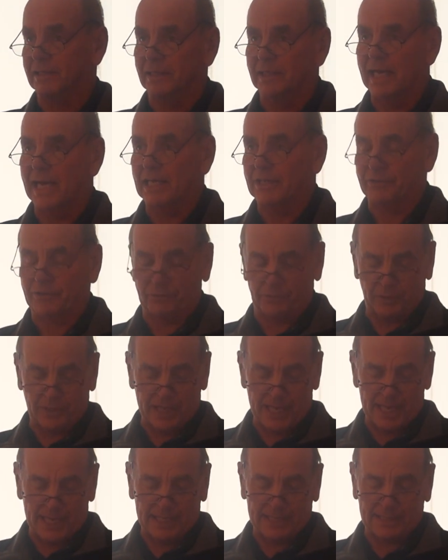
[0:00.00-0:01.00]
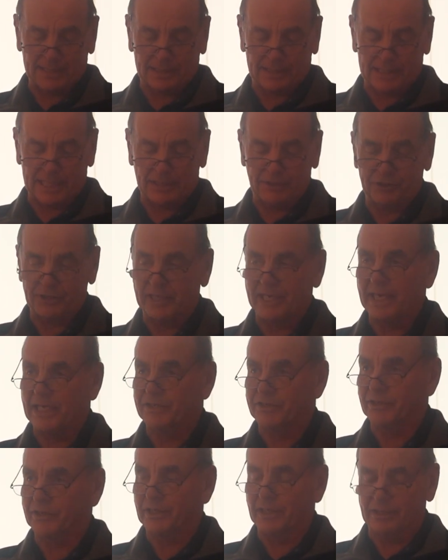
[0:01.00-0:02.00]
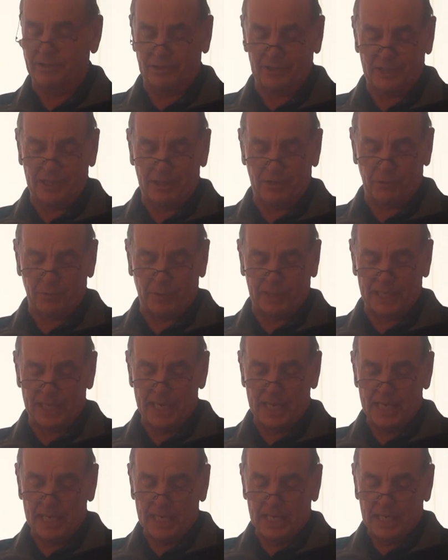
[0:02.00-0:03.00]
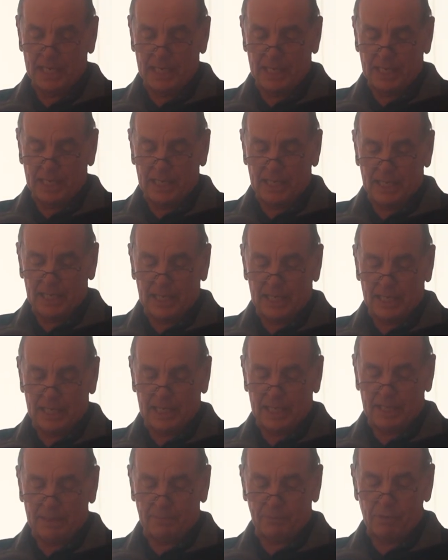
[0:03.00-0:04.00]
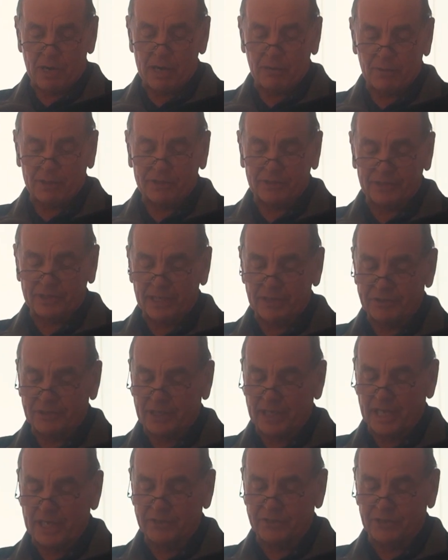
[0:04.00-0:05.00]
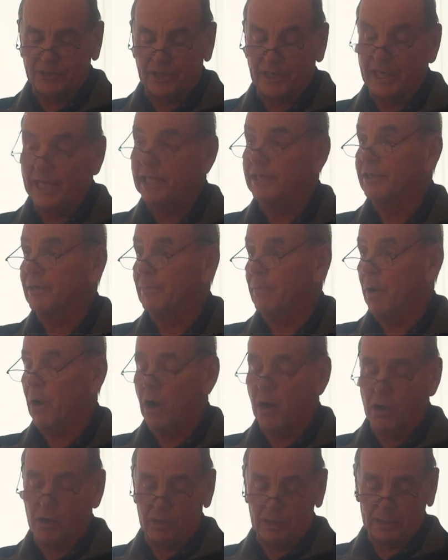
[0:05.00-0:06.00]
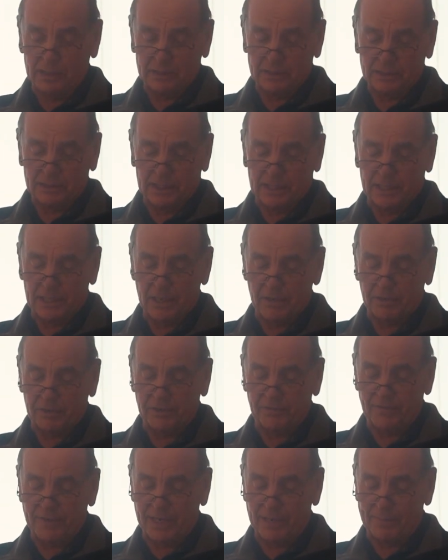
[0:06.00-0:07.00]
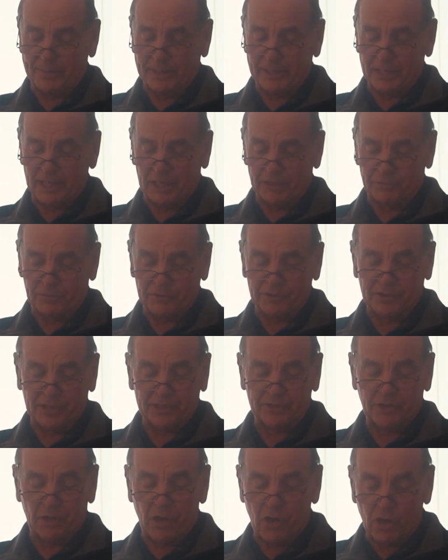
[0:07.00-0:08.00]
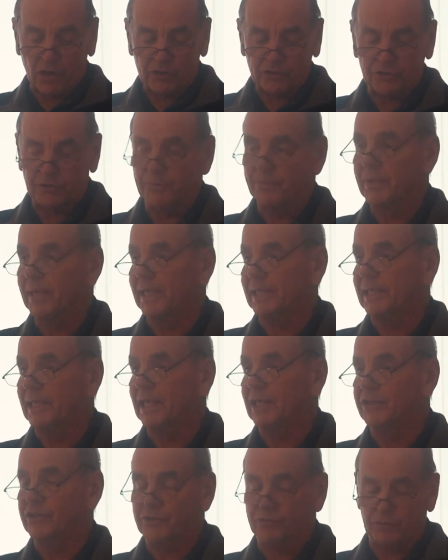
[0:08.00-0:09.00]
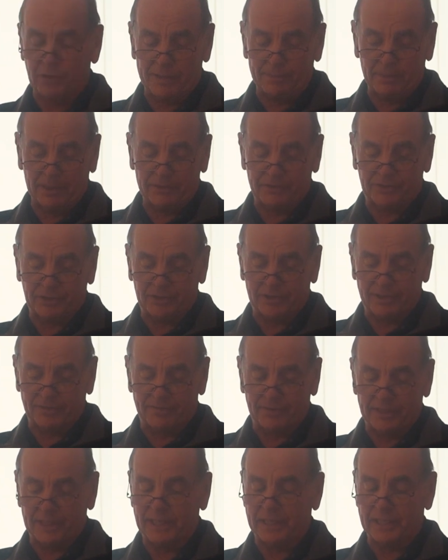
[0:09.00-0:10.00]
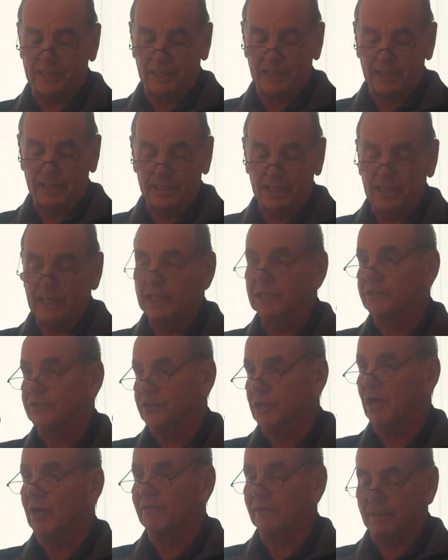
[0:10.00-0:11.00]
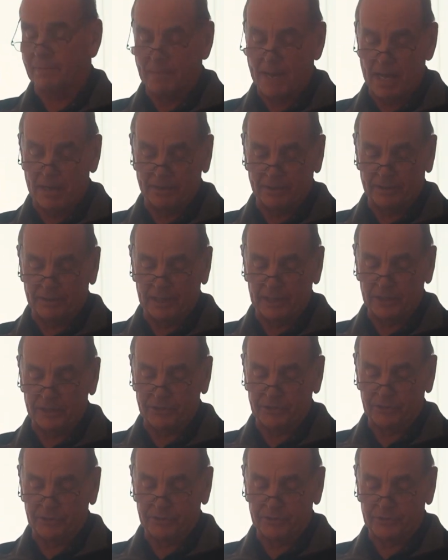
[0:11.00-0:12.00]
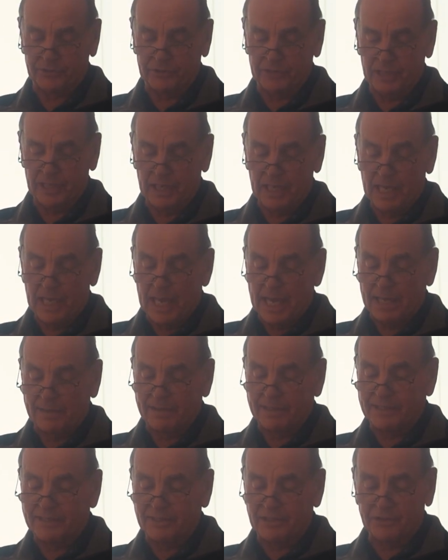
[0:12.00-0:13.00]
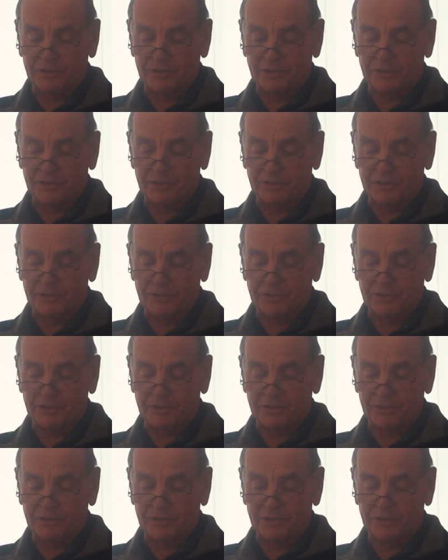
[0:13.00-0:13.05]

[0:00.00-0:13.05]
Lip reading: in the last 3 days. Education is another one. Progress in education in Nepal and other developing countries has also been extremely significant in solving mountain issues. And this